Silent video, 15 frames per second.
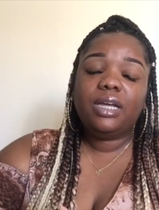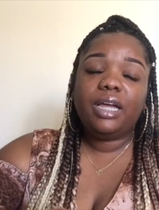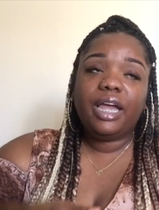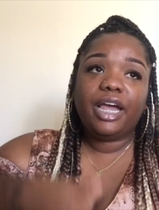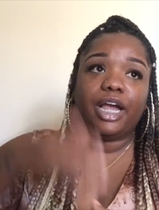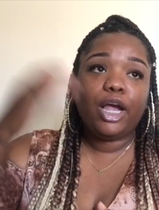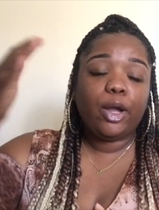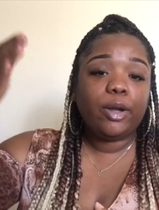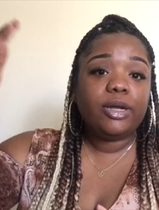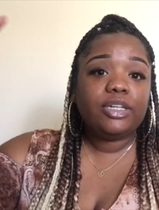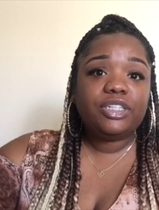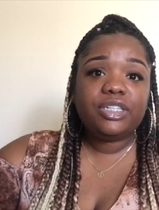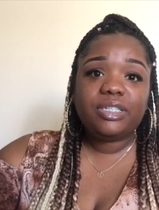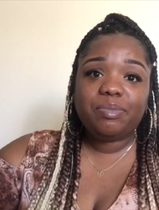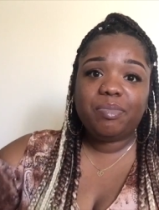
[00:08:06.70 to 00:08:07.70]

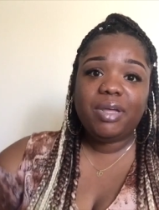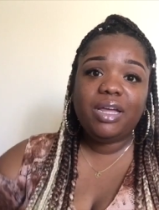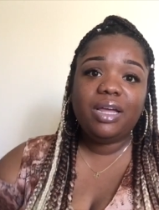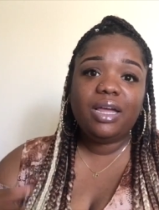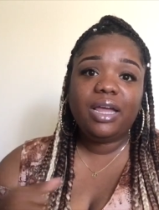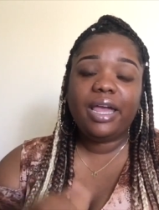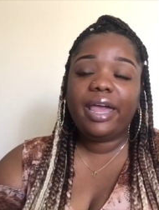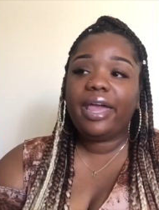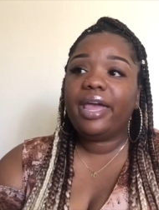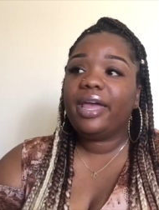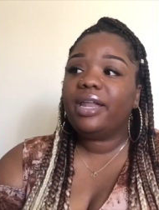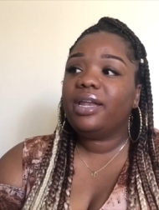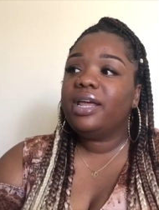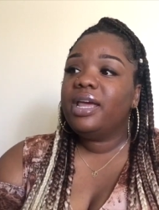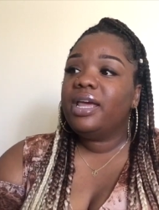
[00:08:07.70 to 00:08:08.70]
encourages me,
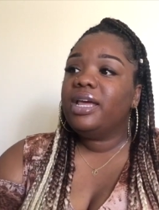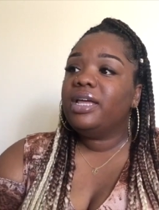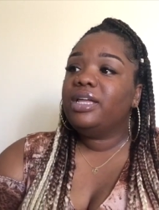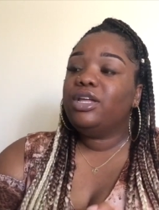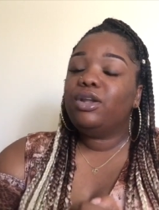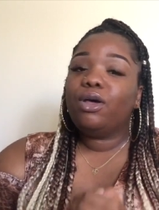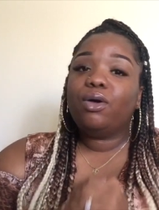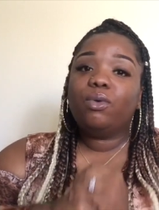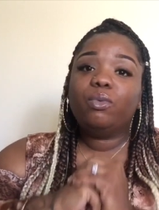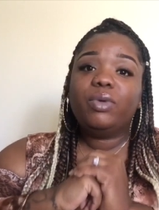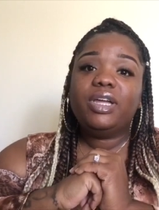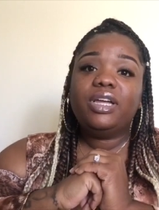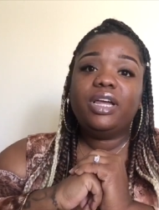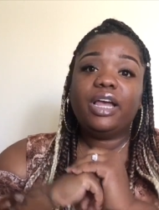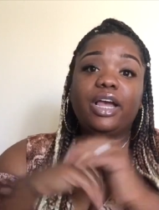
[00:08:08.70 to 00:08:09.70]
and
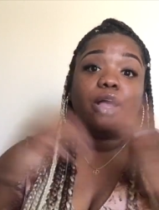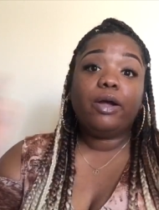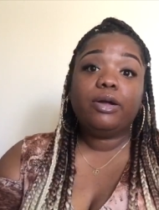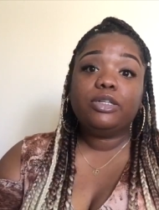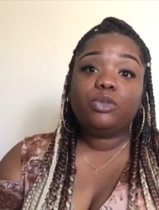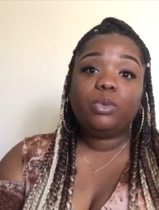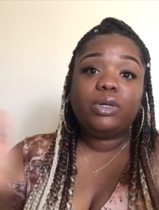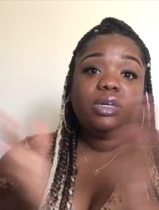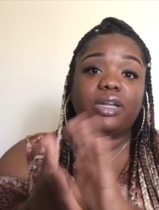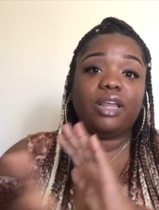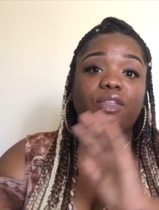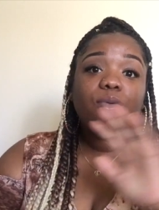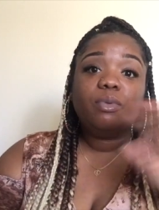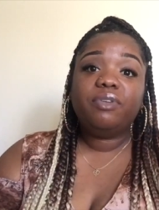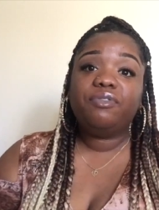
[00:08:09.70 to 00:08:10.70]
we encourage one
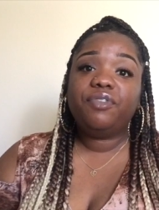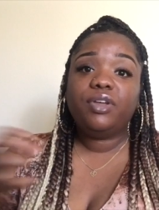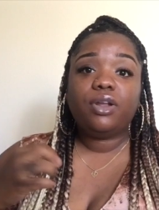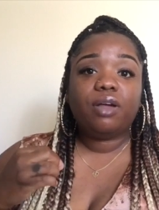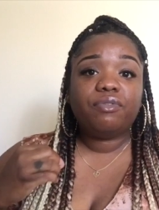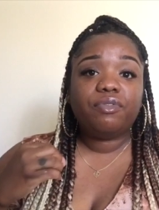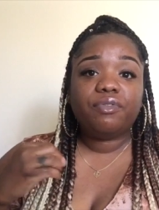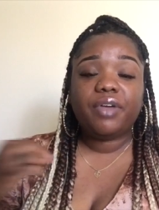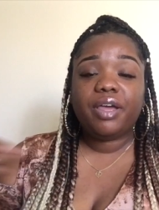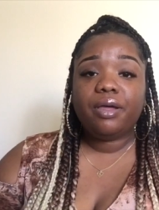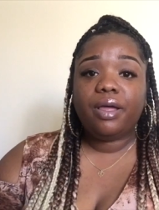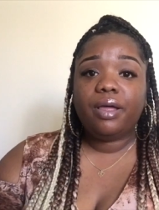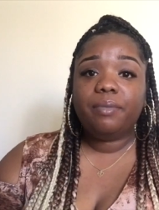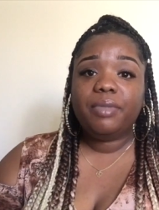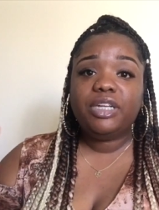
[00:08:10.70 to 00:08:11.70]
another. We feed off
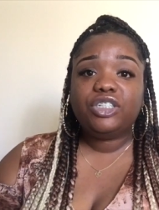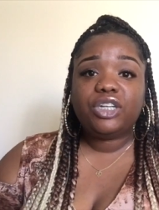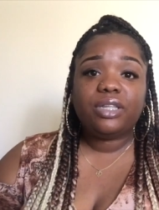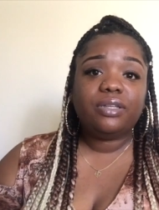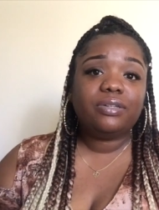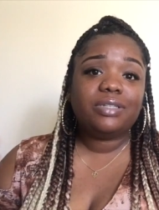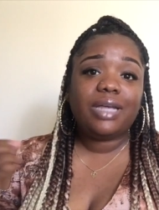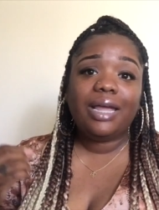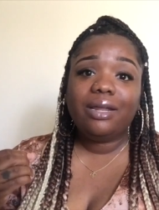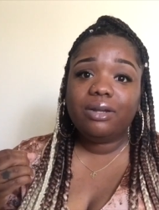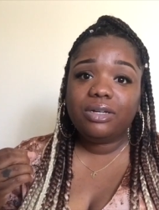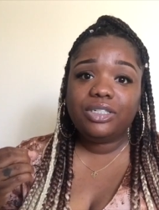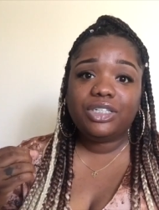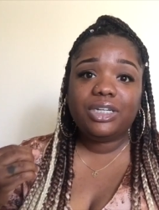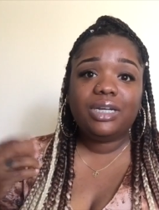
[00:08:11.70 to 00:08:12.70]
of each other's
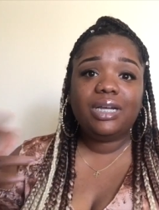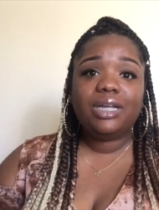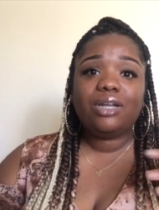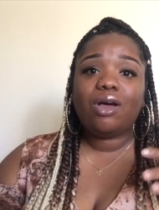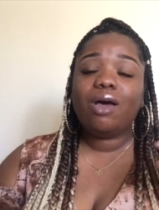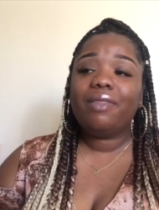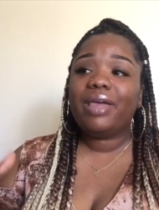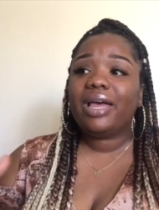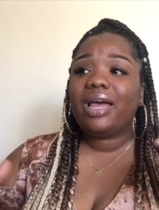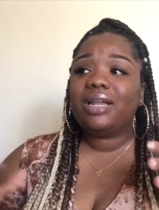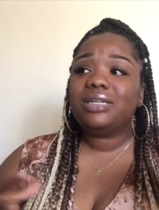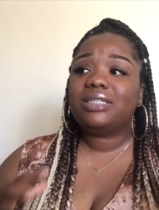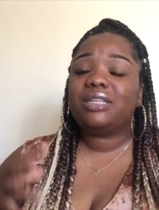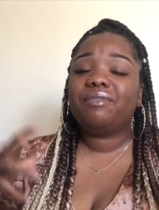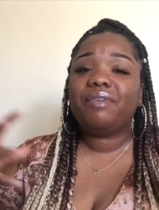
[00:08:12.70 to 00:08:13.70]
energy and all that kind
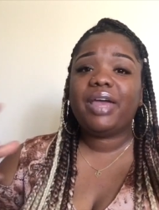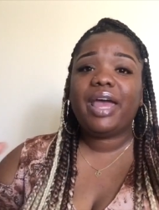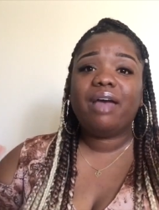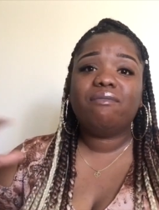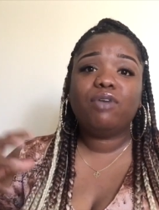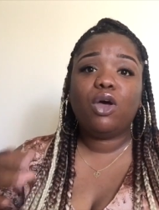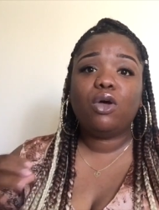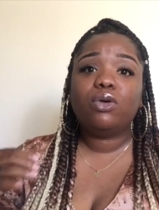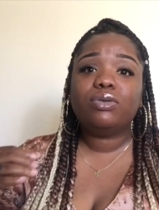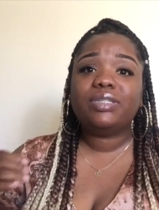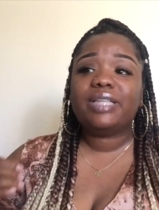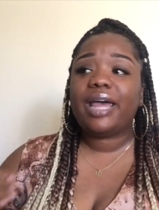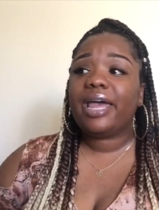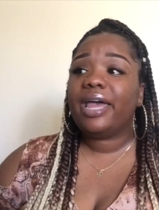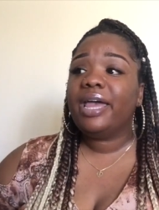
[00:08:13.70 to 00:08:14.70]
of stuff, and have goals
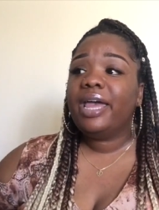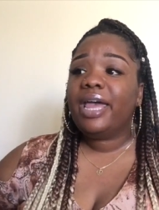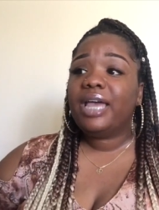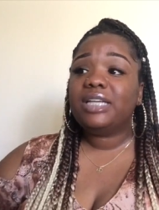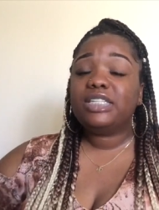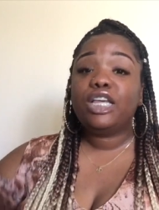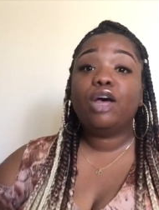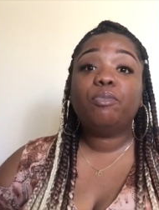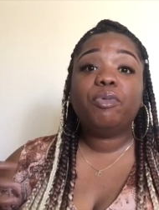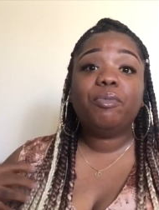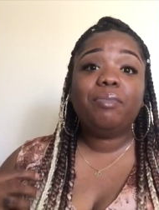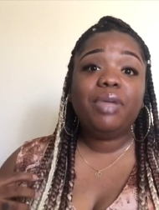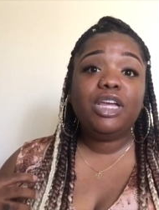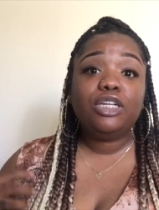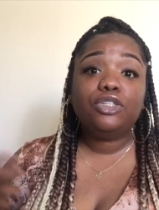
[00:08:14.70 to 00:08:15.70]
that is helping
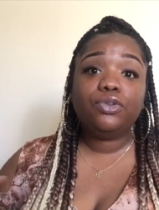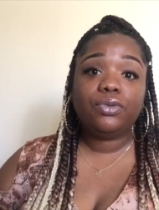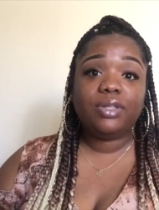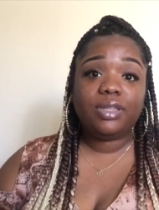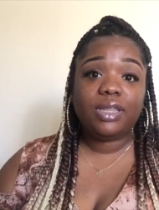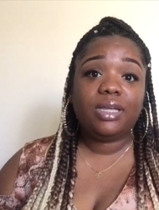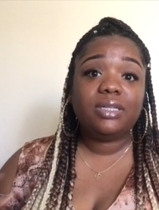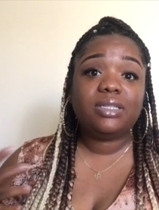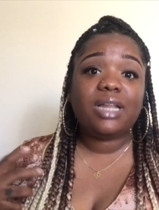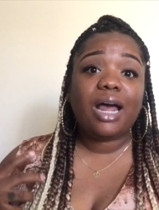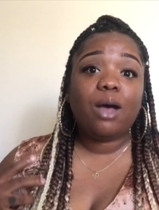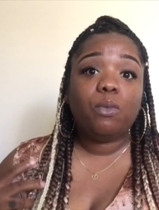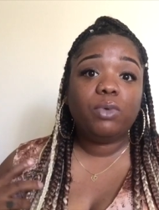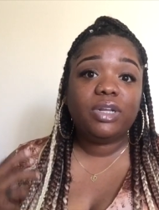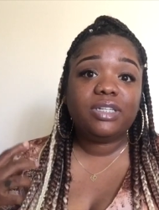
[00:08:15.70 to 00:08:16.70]
me do the things that I
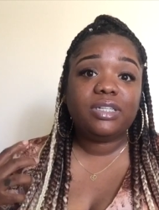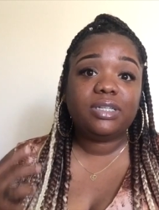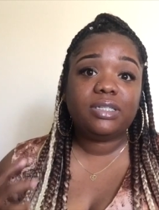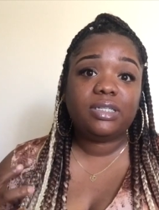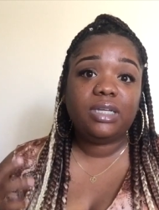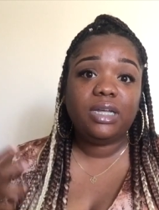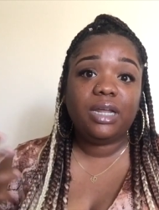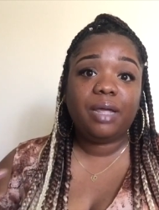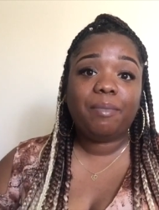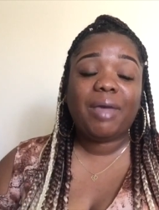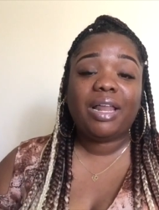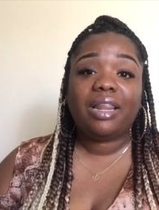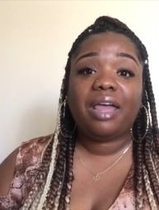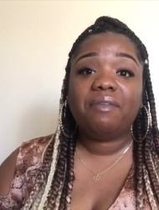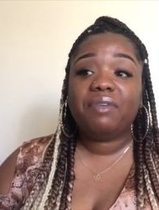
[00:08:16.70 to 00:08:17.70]
want to succeed in my
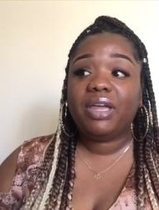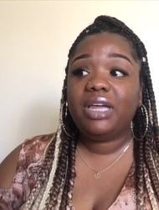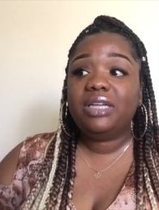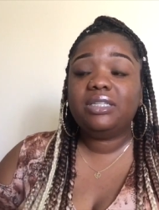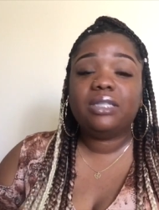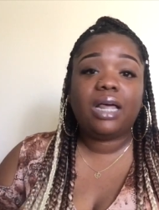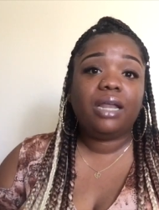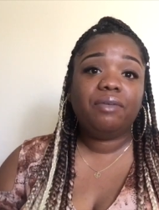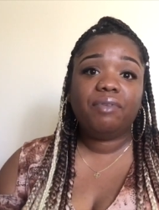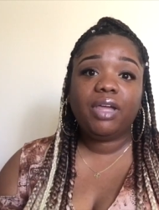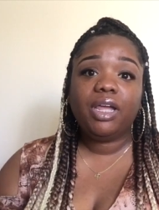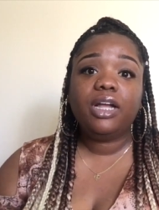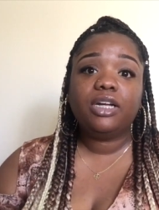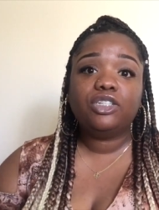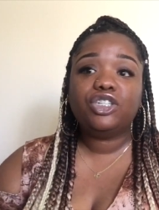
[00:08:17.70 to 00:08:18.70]
life. And he's not even
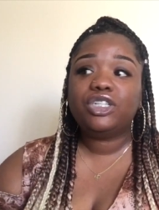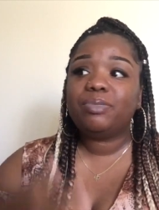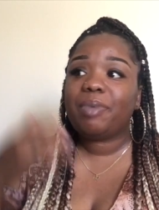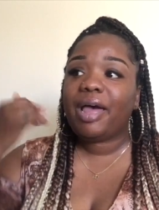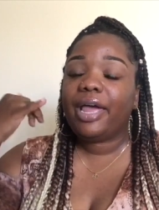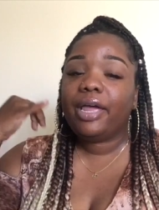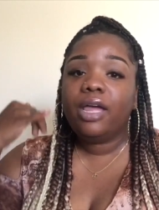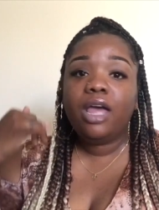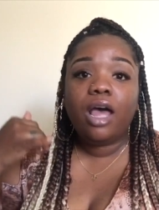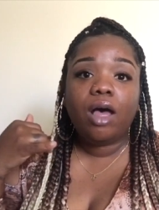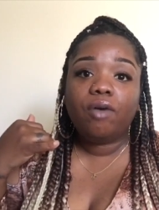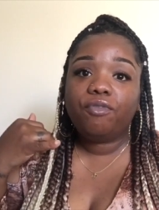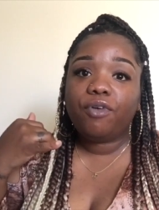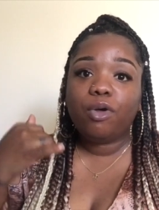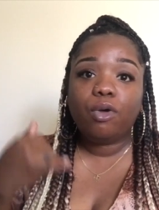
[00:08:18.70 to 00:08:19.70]
here, just by
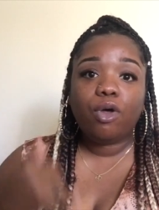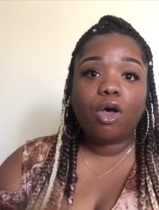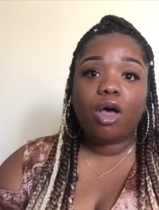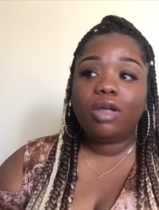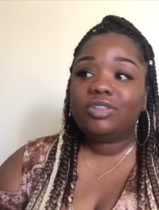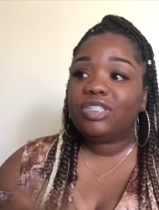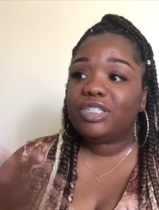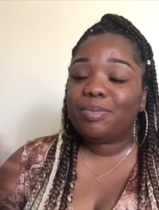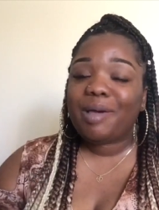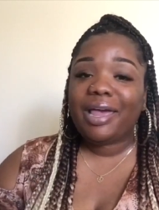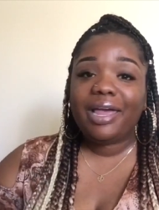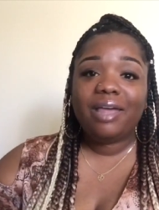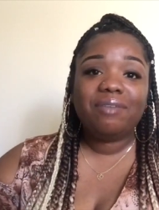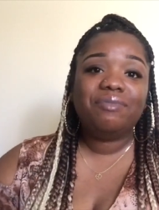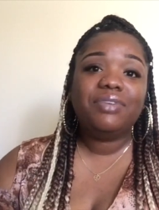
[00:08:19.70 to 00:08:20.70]
a phone call, just
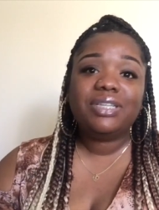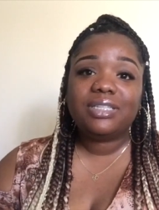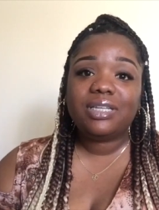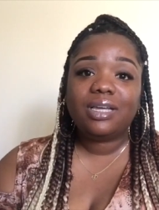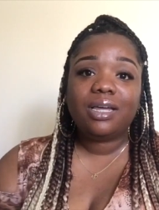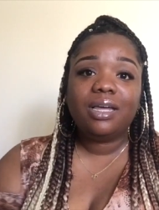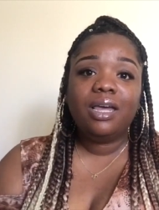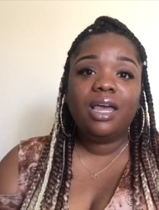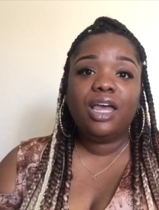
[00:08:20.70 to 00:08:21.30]
by a visit,